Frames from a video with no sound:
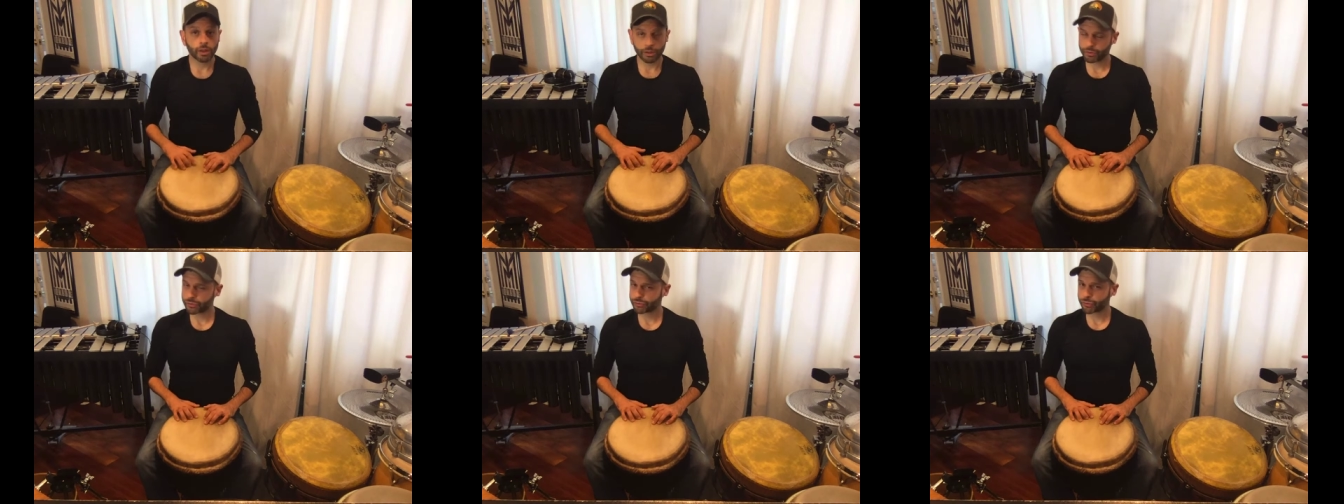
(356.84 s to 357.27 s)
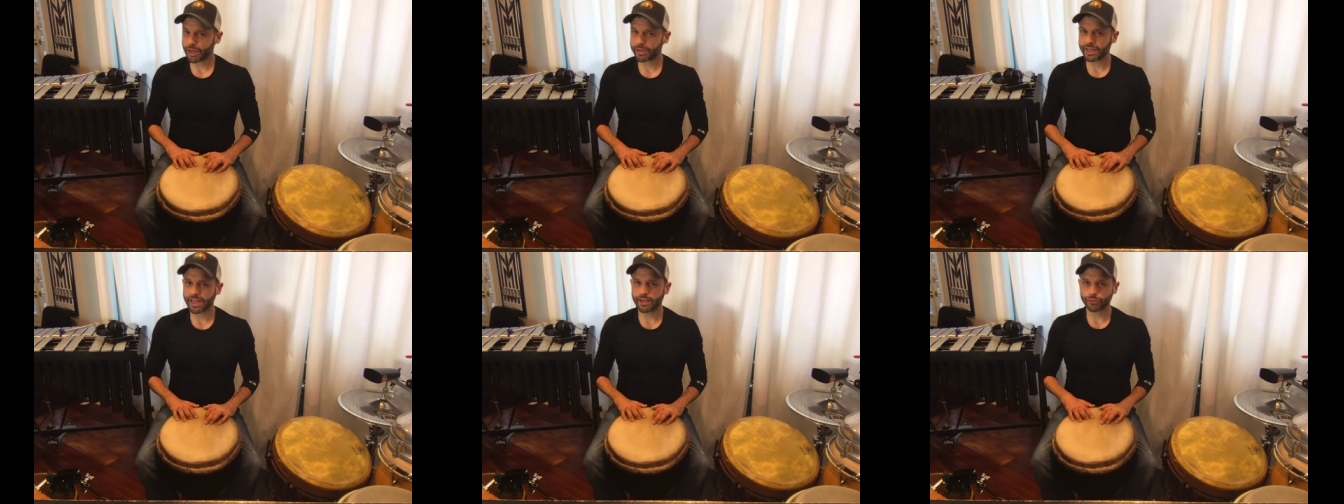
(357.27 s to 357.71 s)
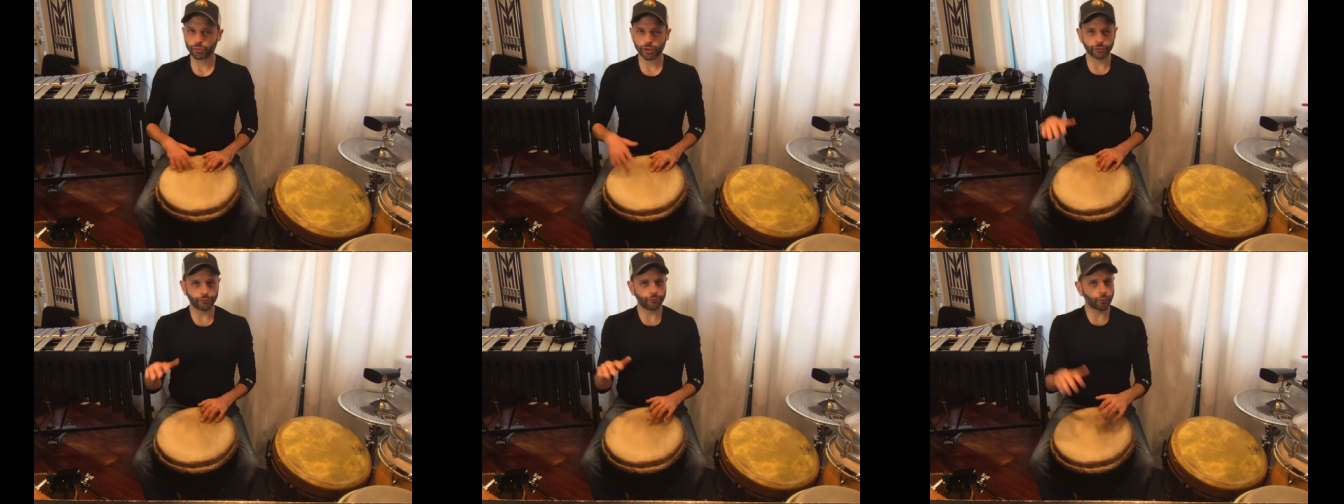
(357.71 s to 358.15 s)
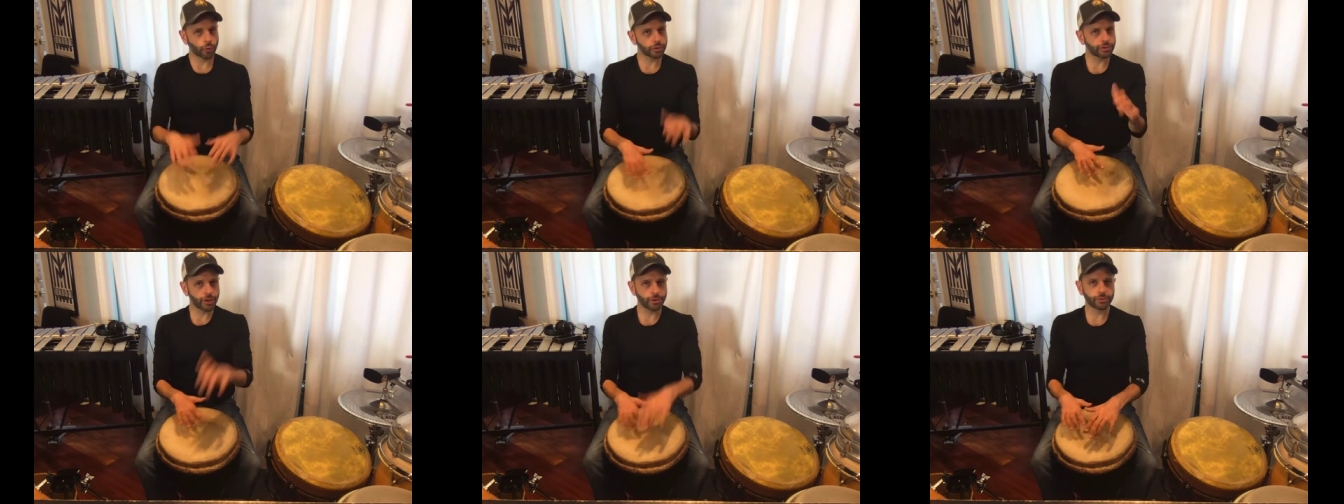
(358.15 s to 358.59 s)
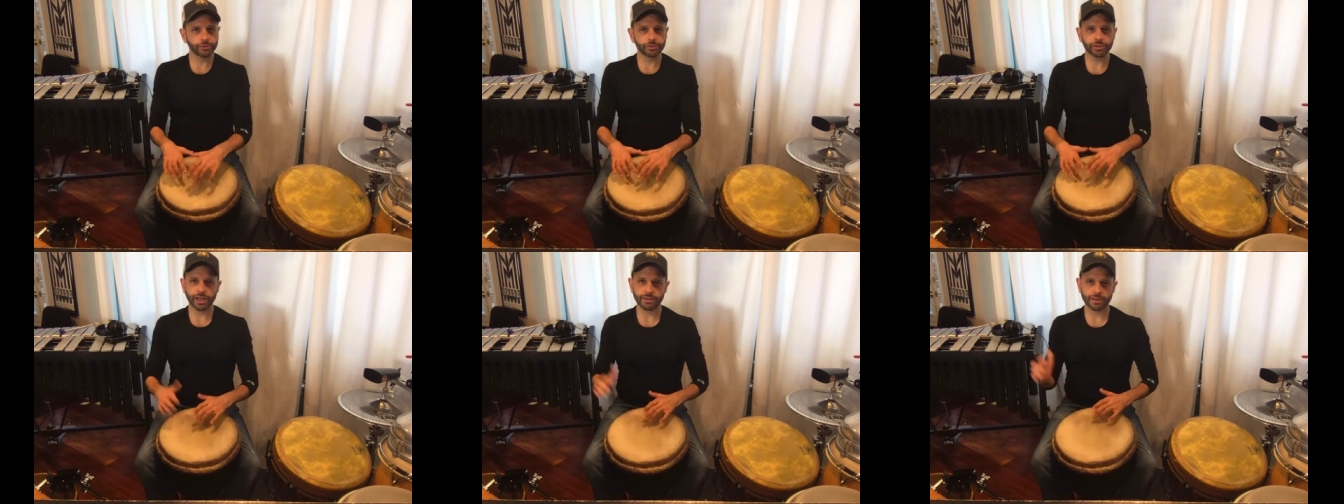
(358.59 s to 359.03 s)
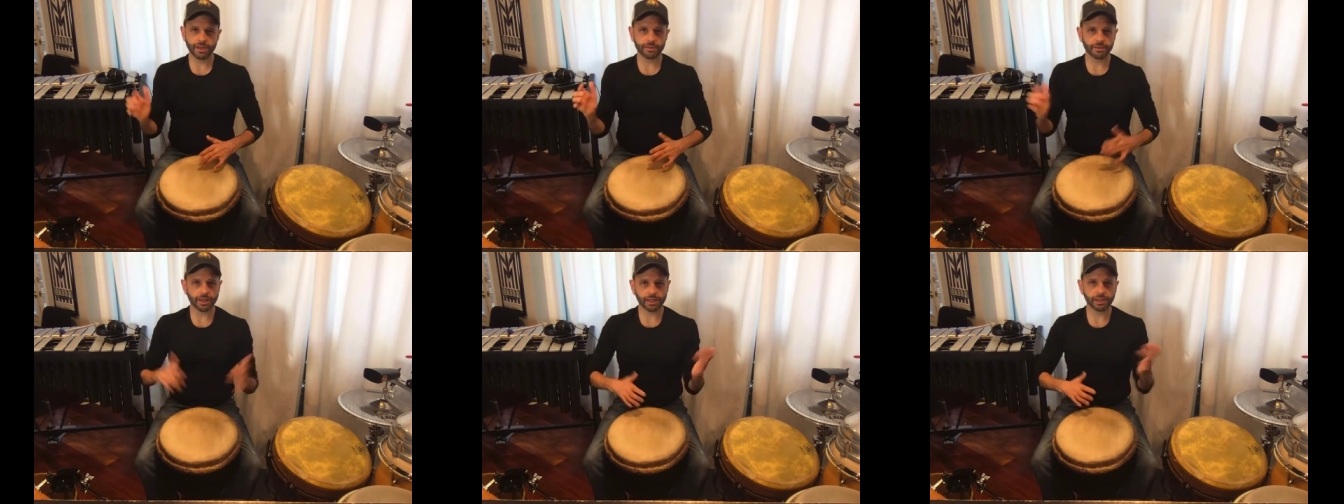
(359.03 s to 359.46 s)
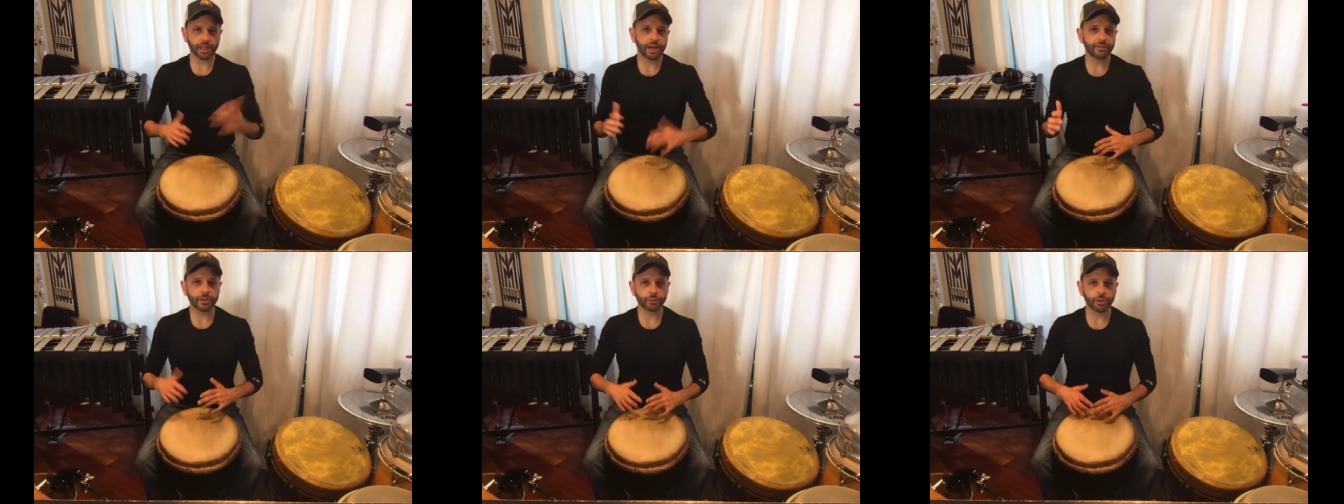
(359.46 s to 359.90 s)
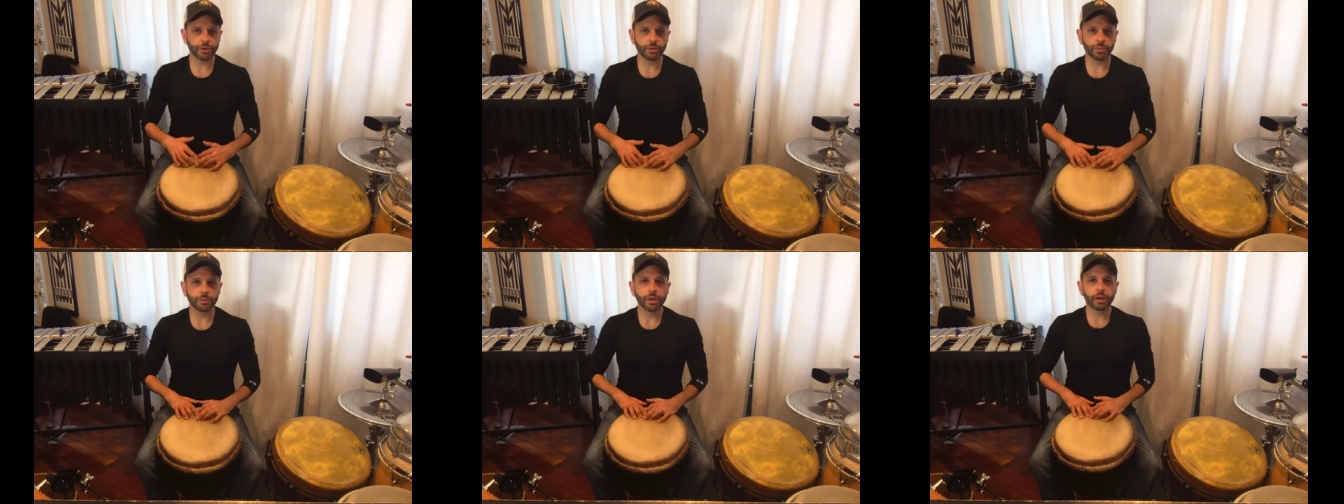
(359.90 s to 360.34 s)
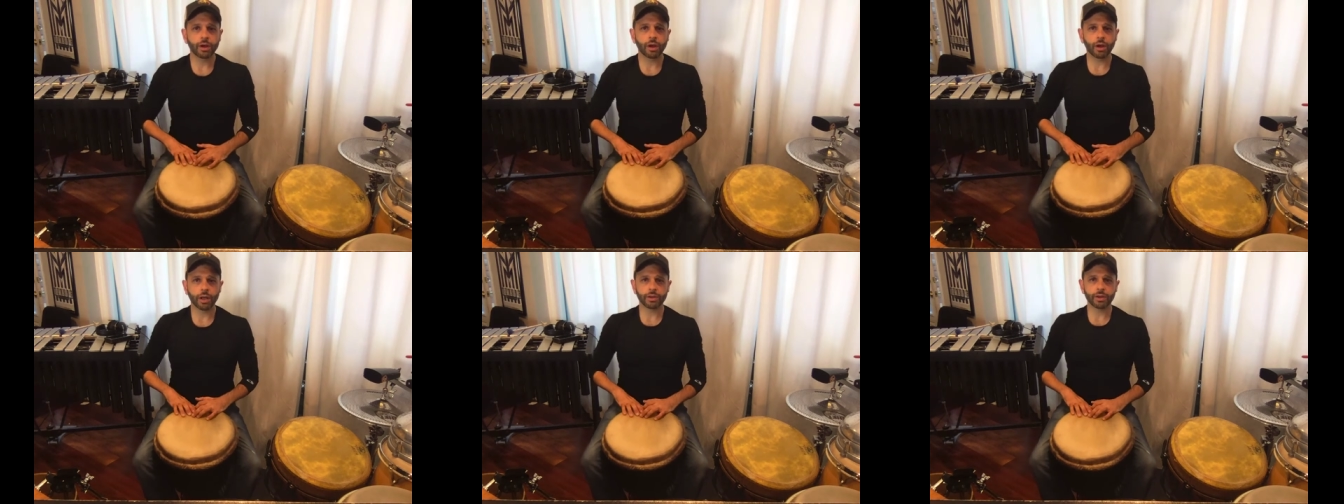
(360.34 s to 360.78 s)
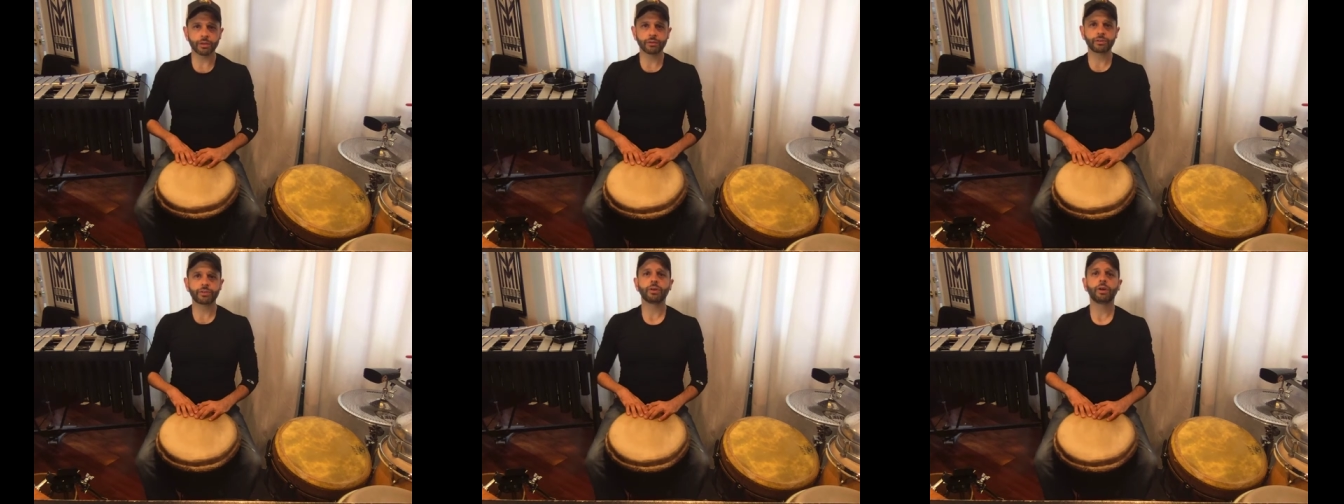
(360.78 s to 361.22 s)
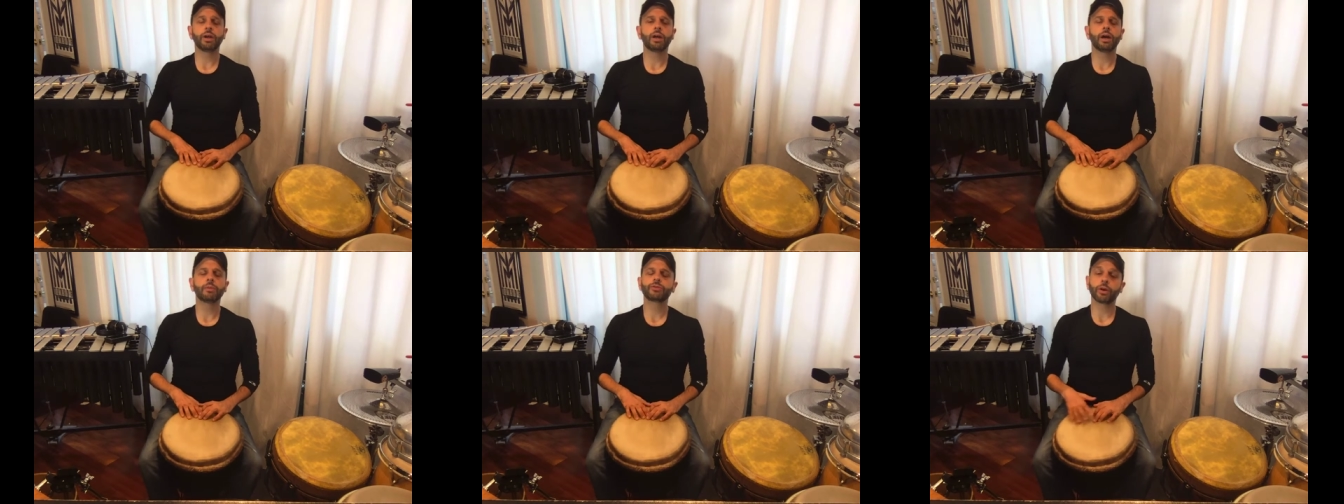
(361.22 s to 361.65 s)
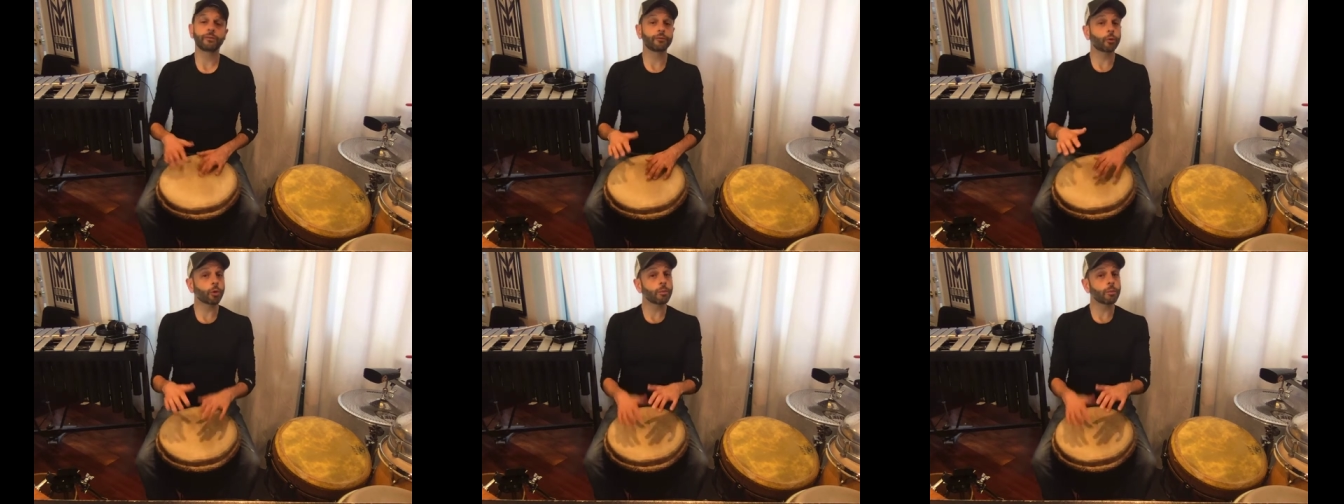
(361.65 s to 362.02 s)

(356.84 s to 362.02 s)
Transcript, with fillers: Let's try that again. So we're going to do four tones and then the clave rhythm on the, uh, I'm sorry, four